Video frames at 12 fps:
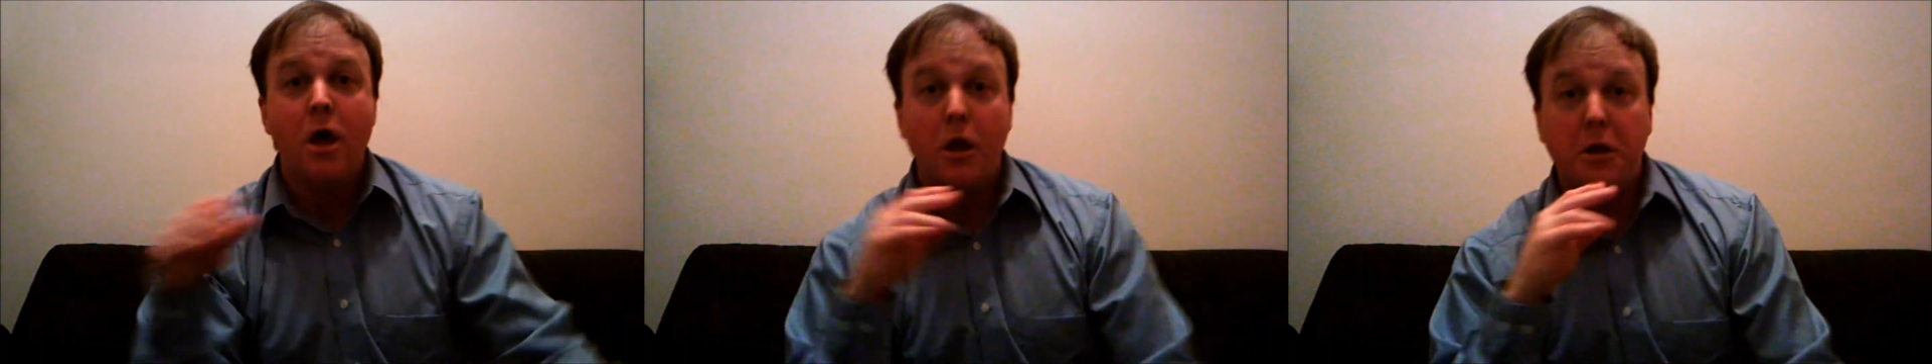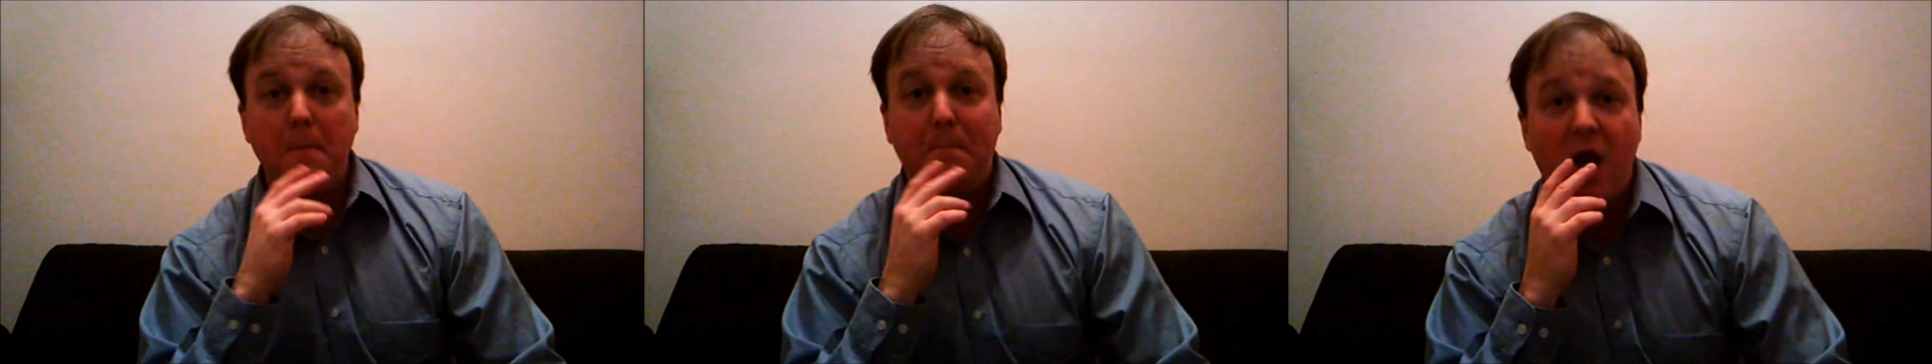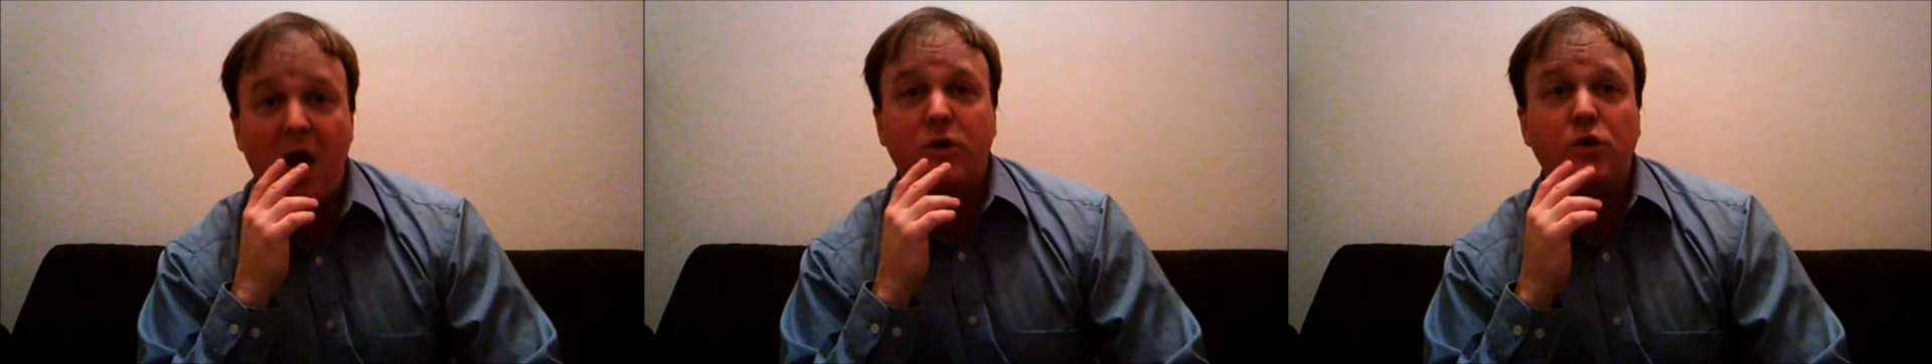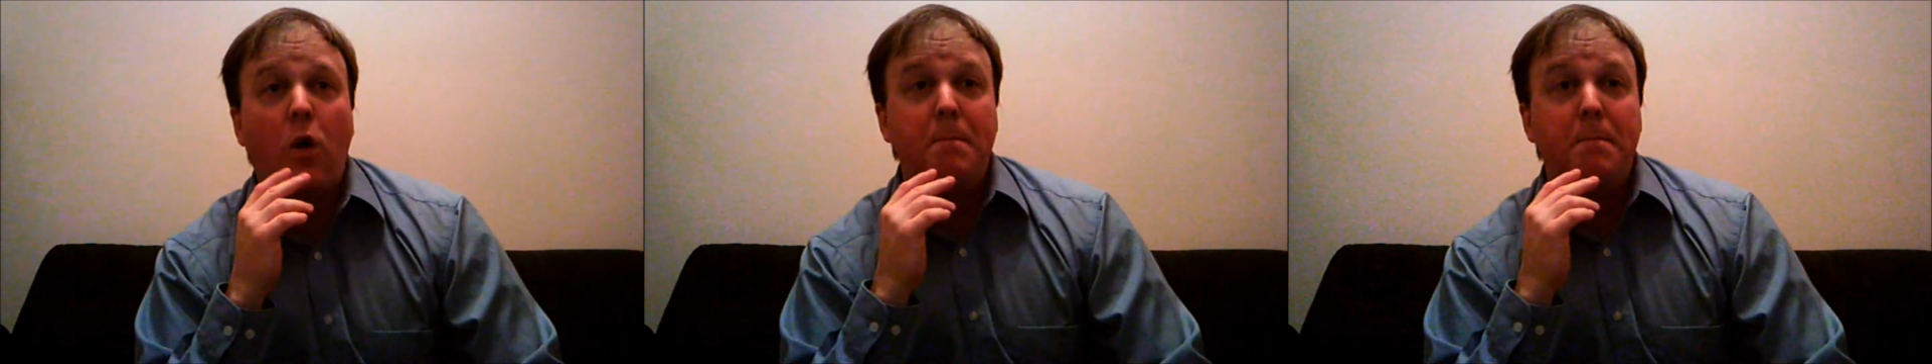compared
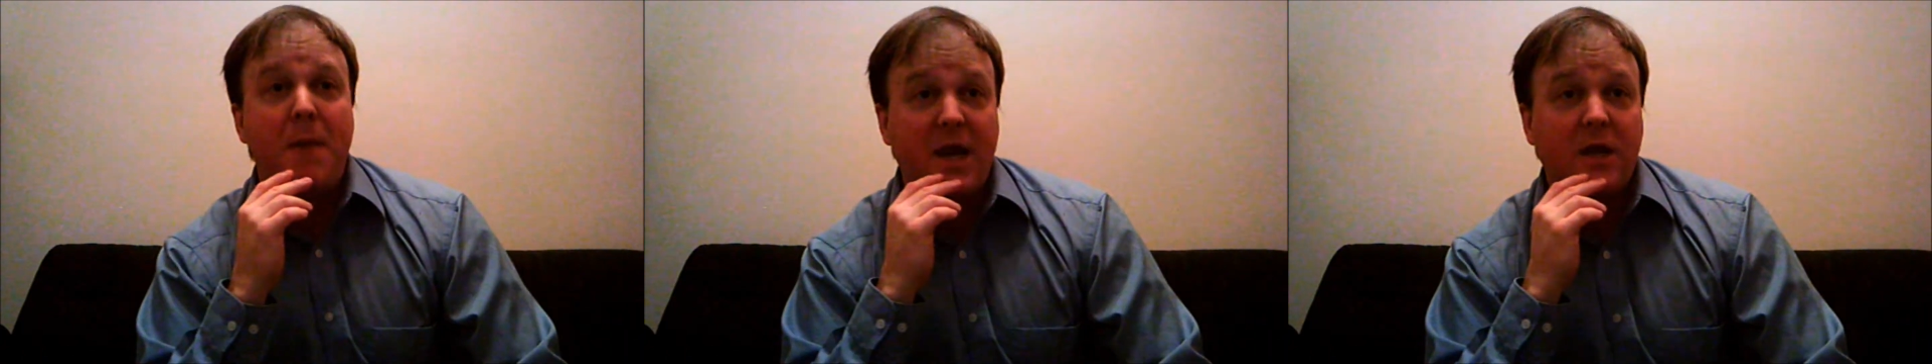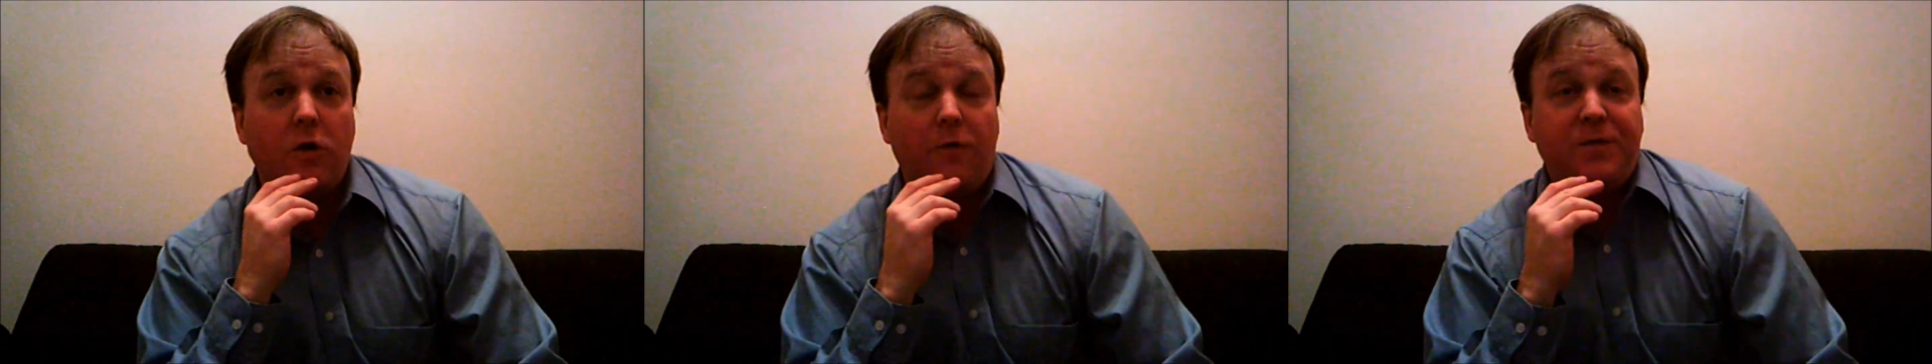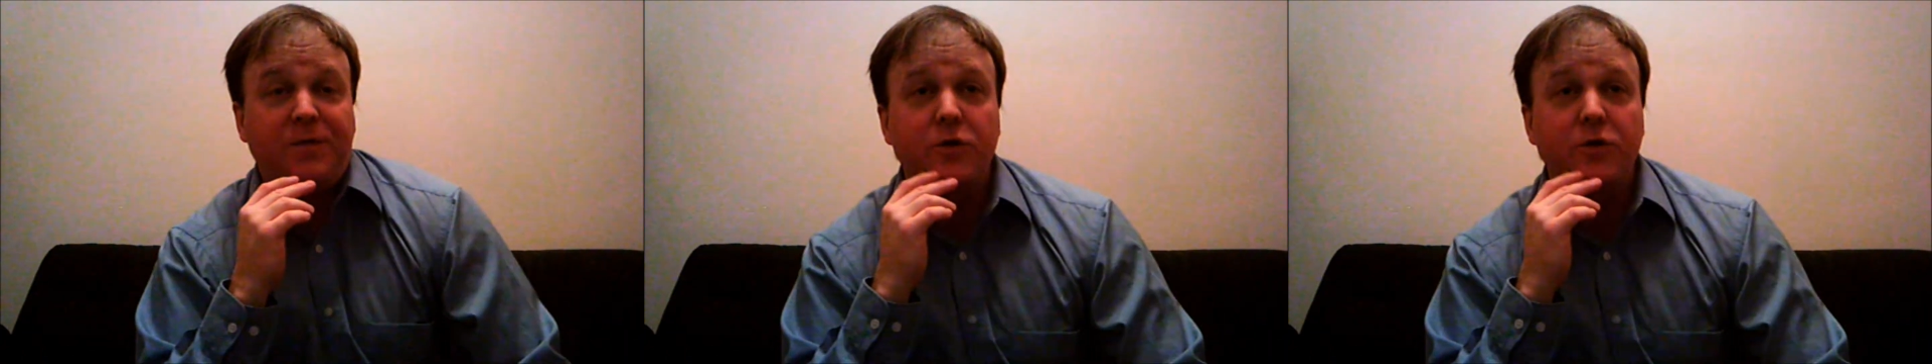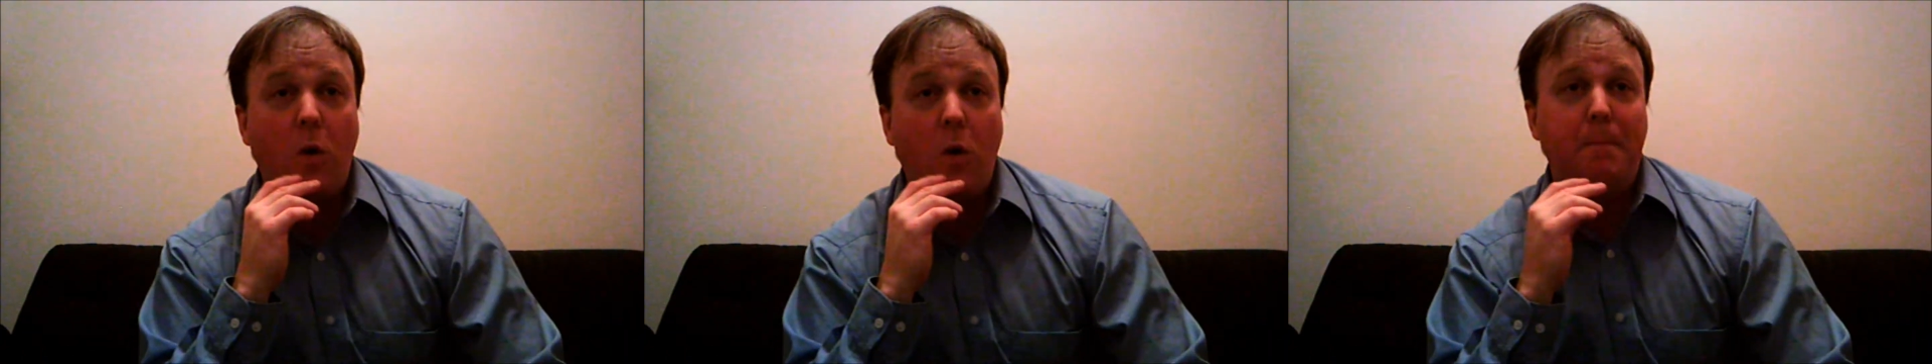to our medical field
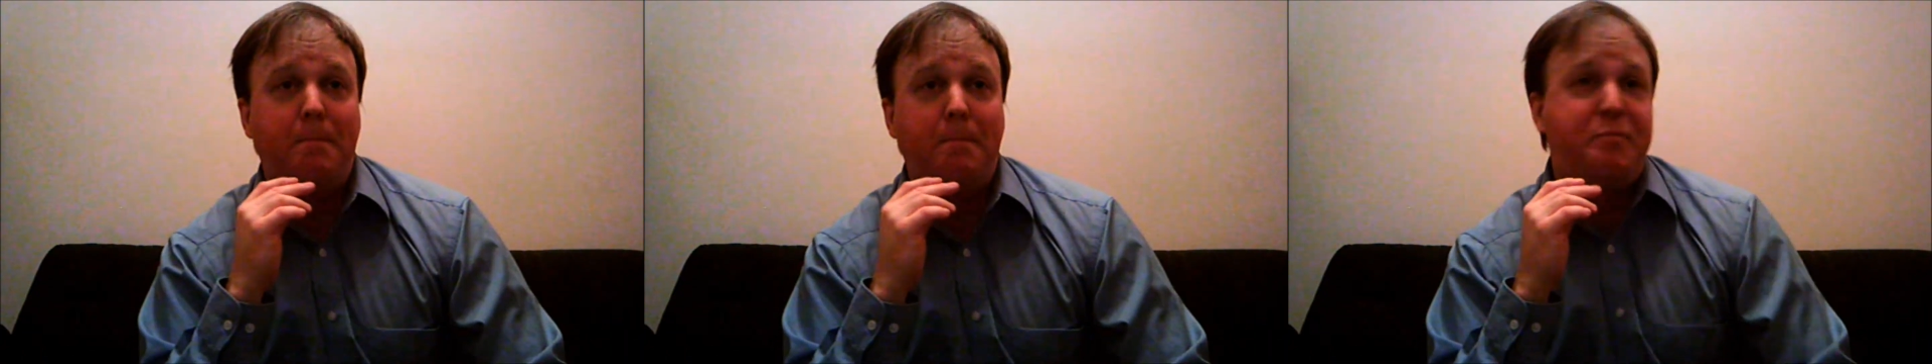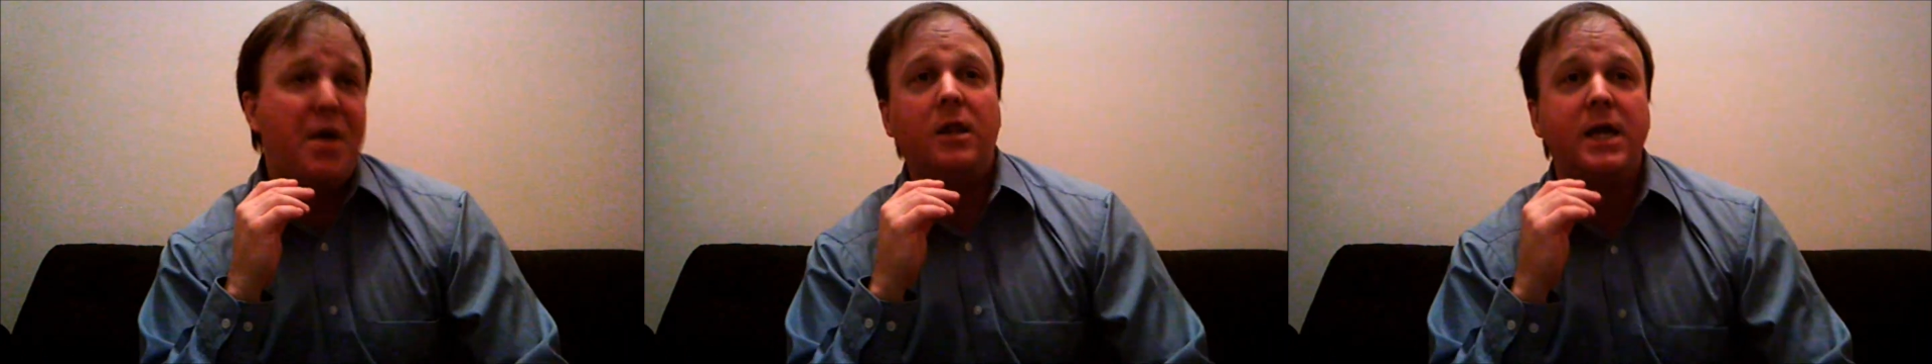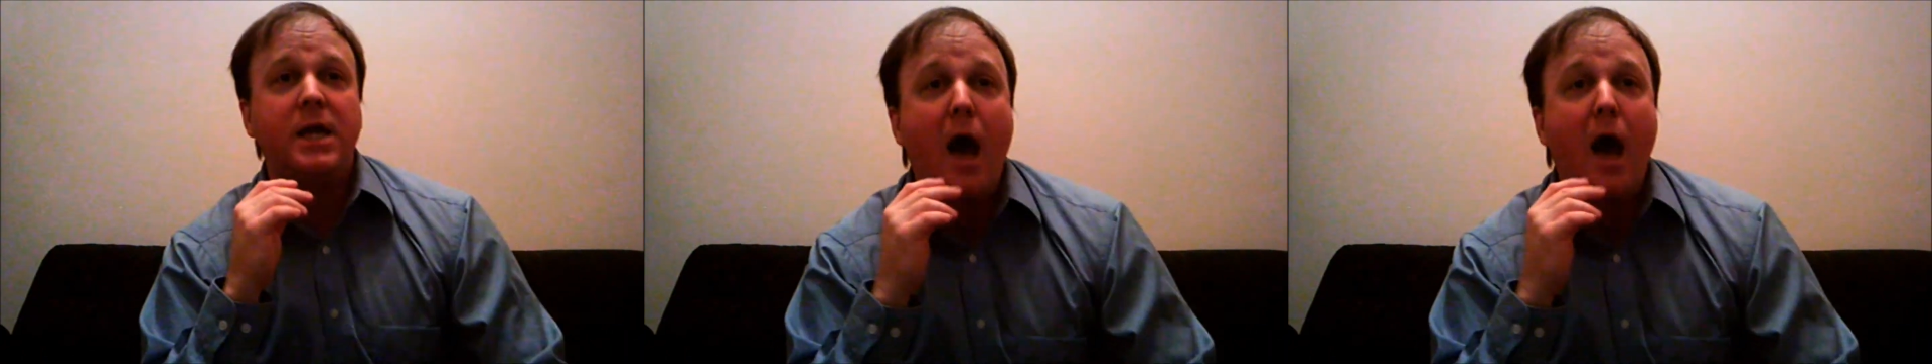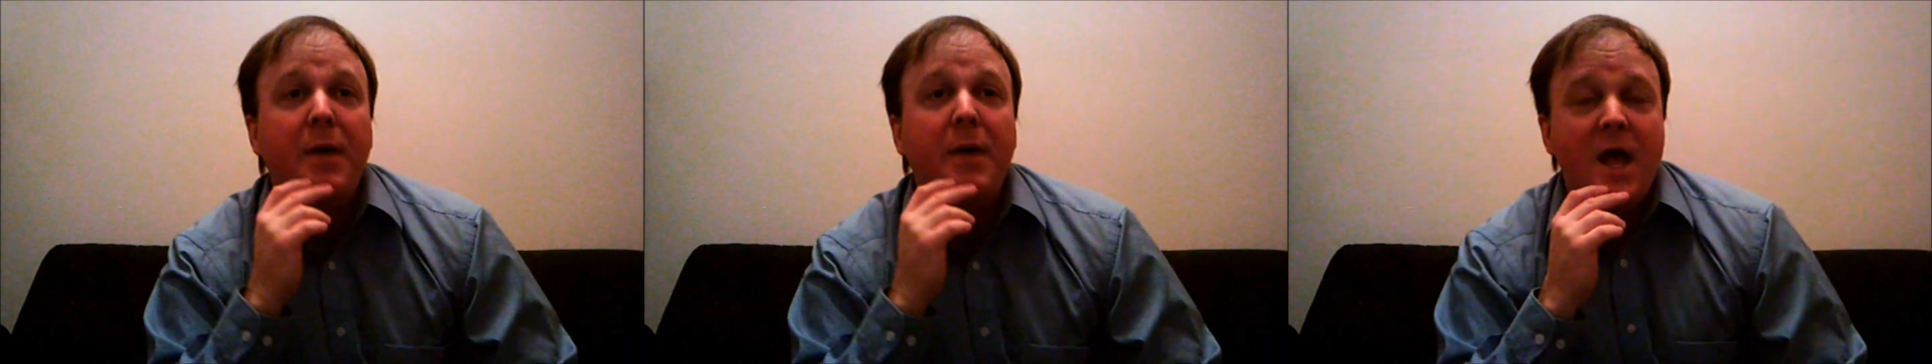going belly
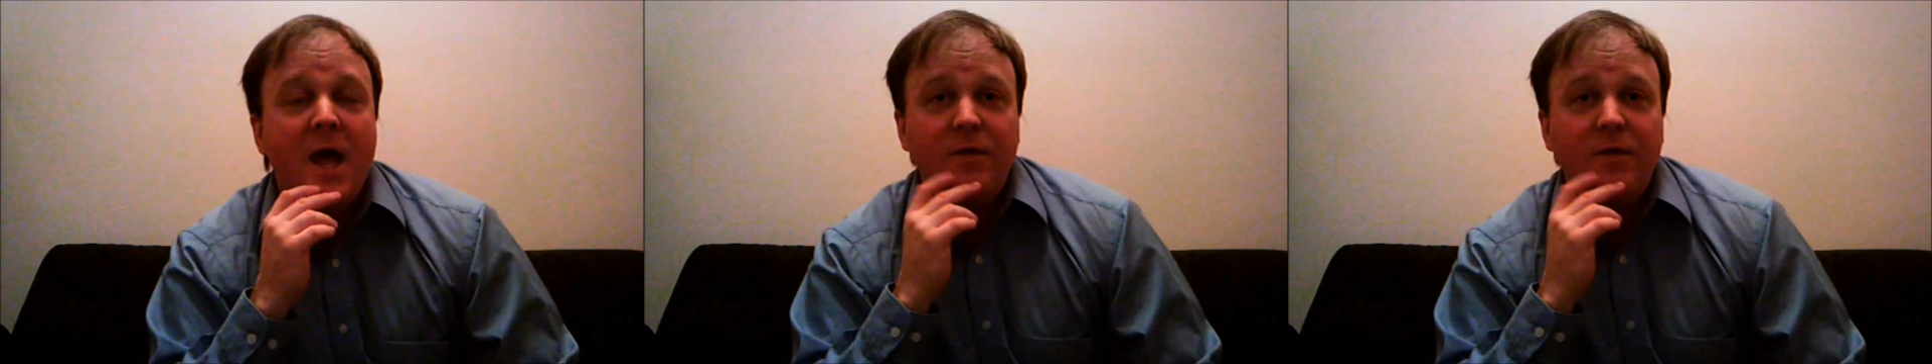up,